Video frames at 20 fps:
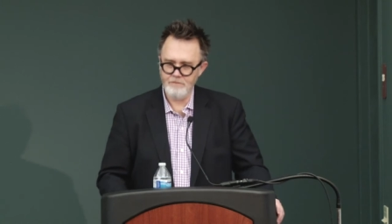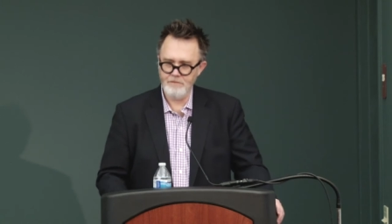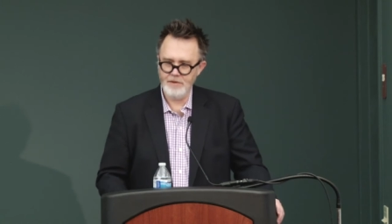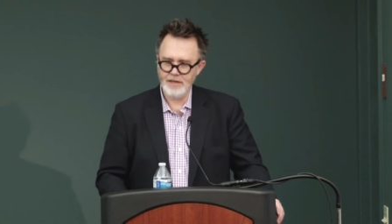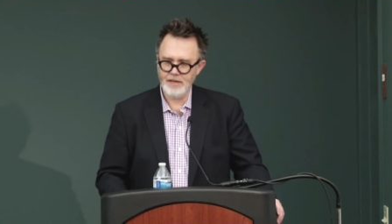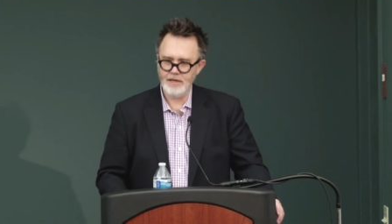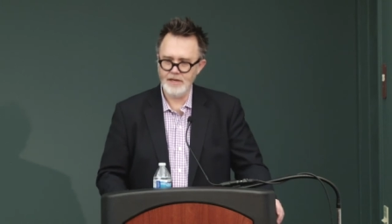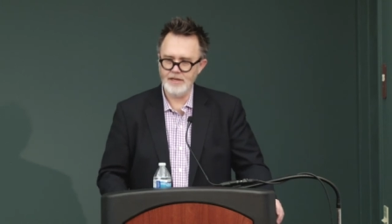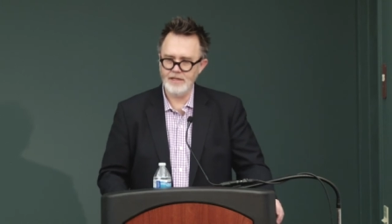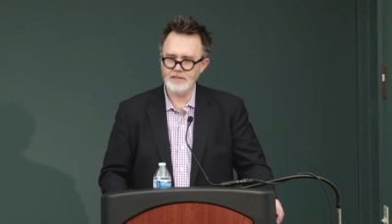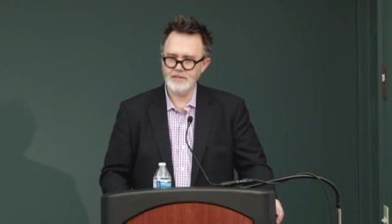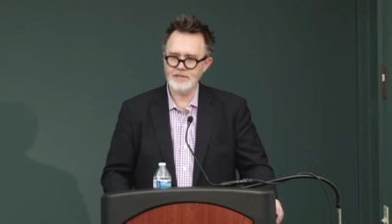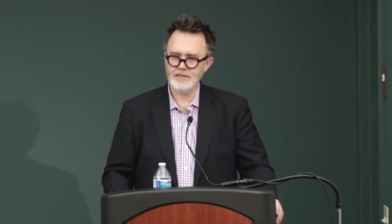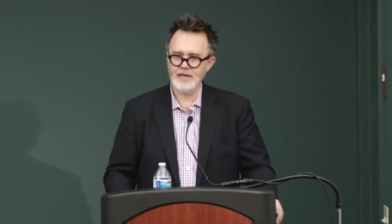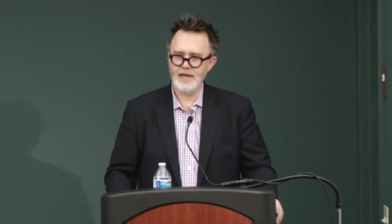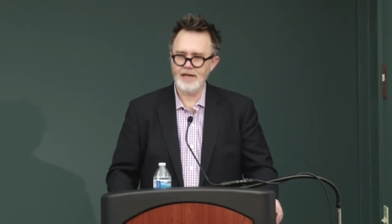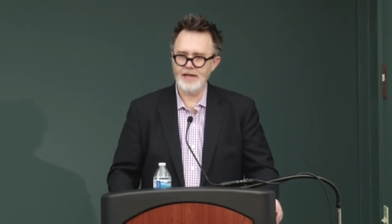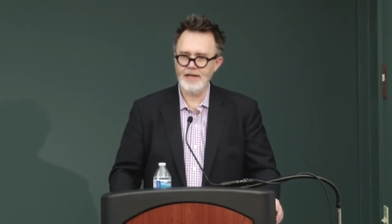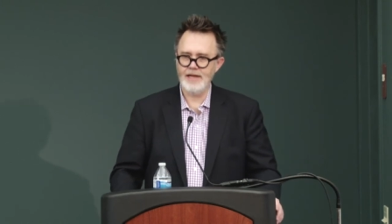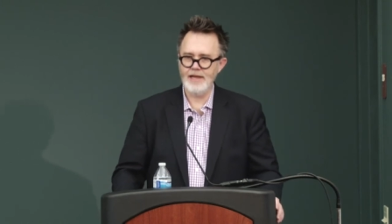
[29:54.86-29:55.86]
because,
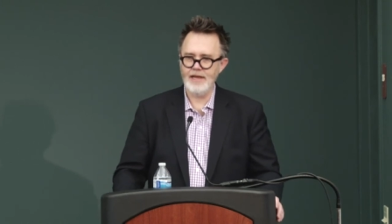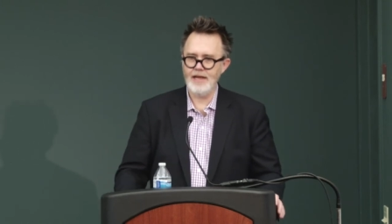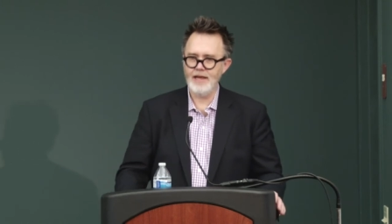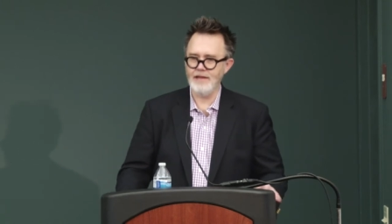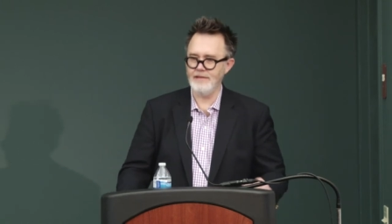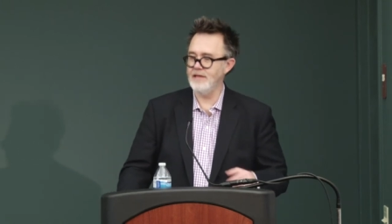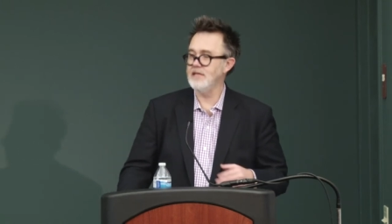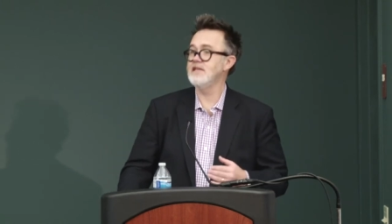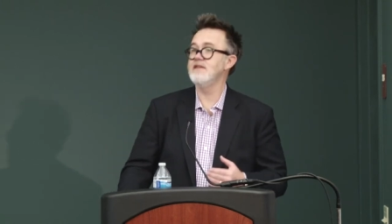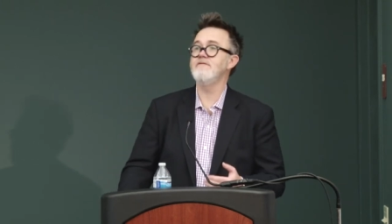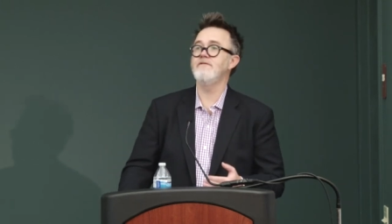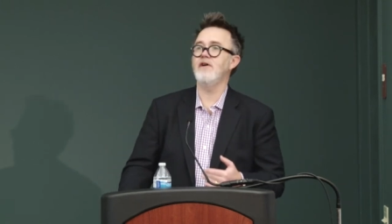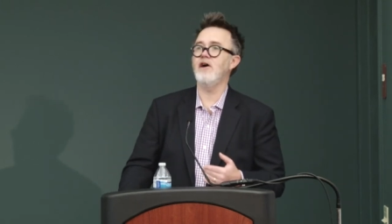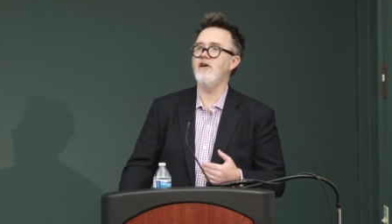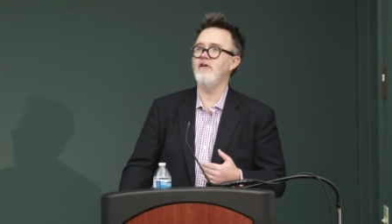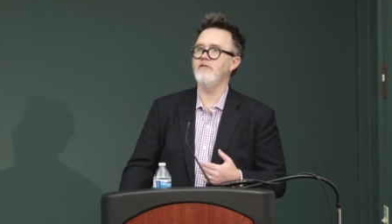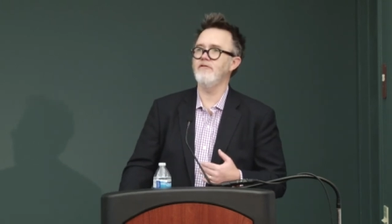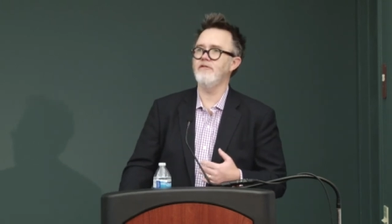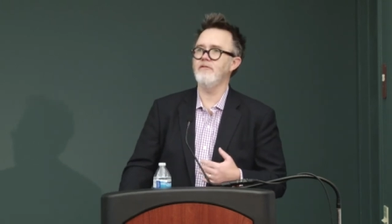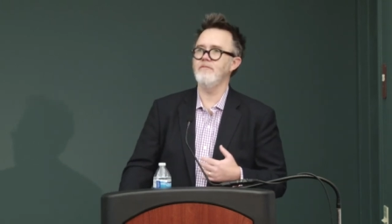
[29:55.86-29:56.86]
and this
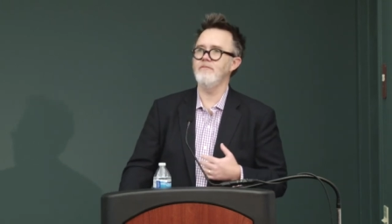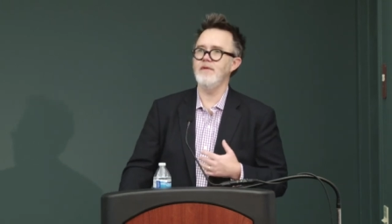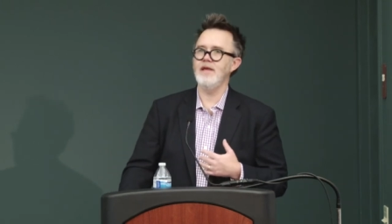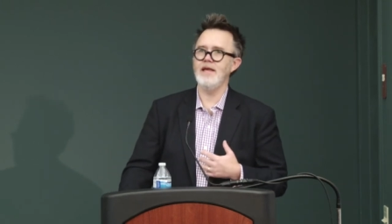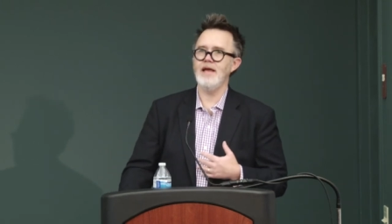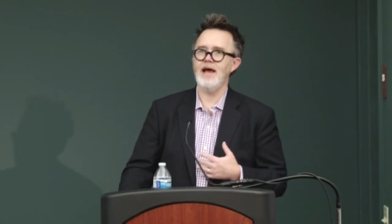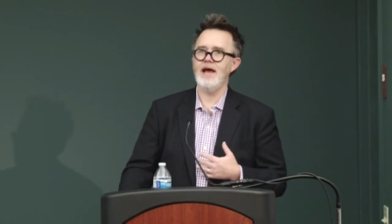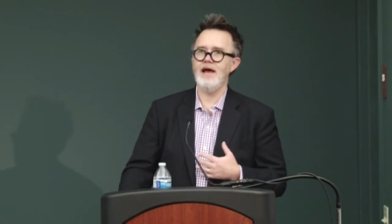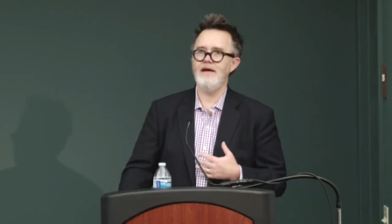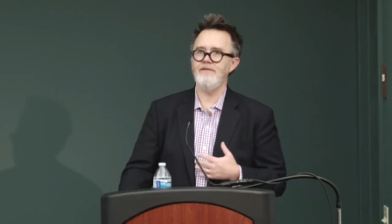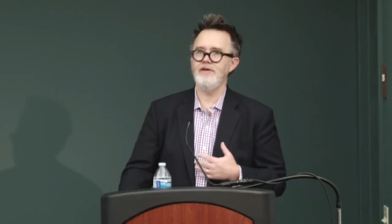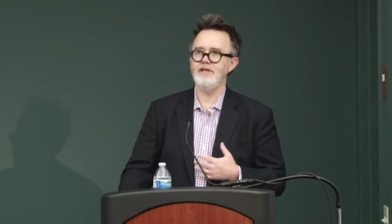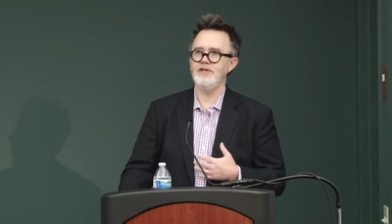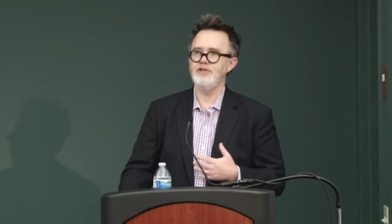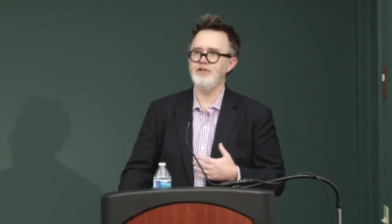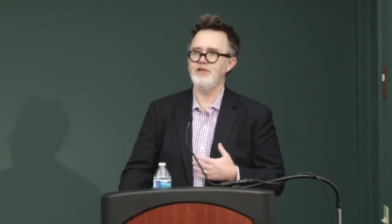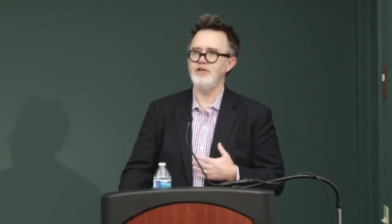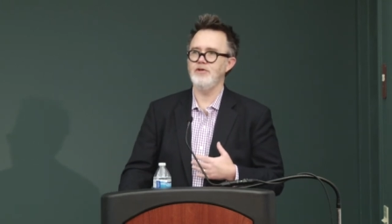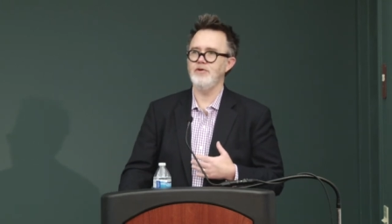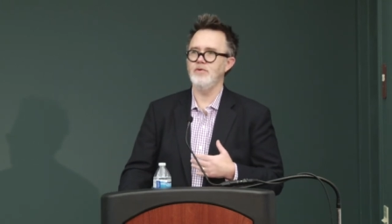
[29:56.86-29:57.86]
involved me having
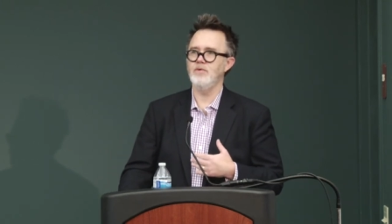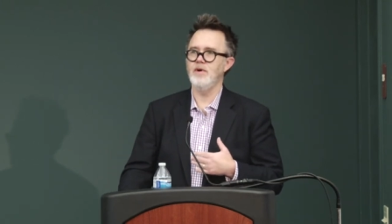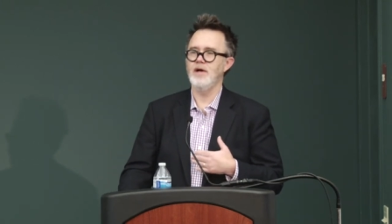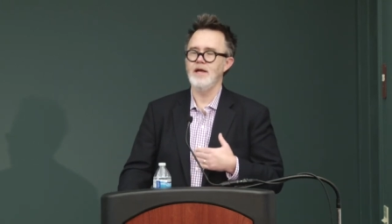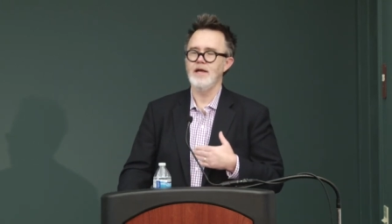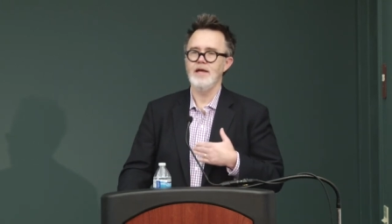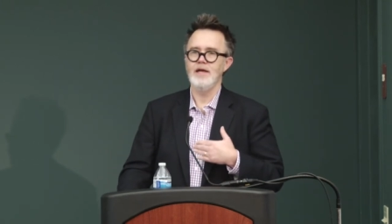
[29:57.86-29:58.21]
to